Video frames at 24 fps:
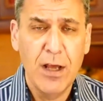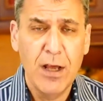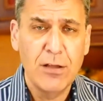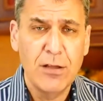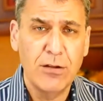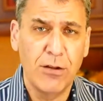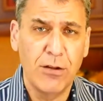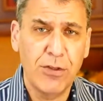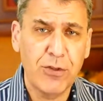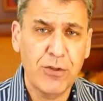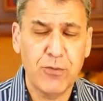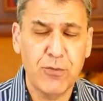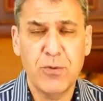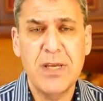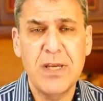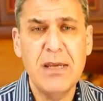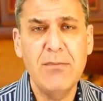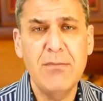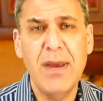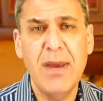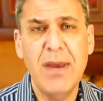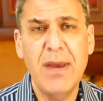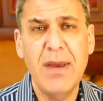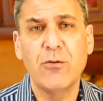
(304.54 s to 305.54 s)
the three
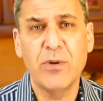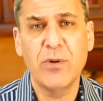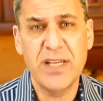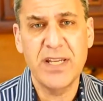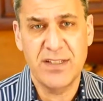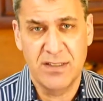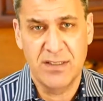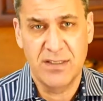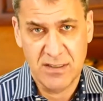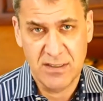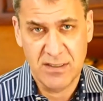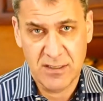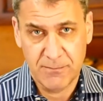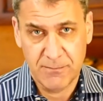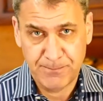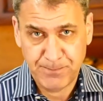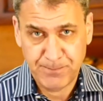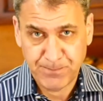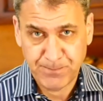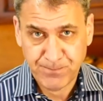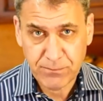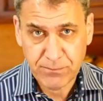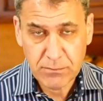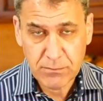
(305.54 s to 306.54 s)
main reasons
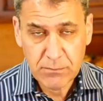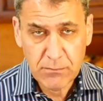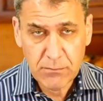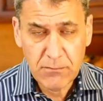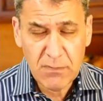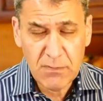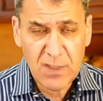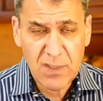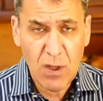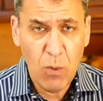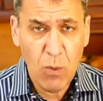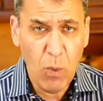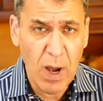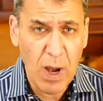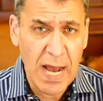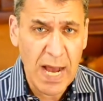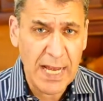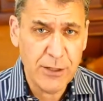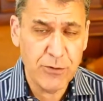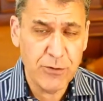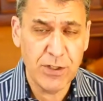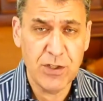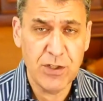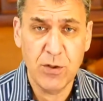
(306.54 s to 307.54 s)
why
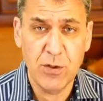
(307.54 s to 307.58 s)
traditional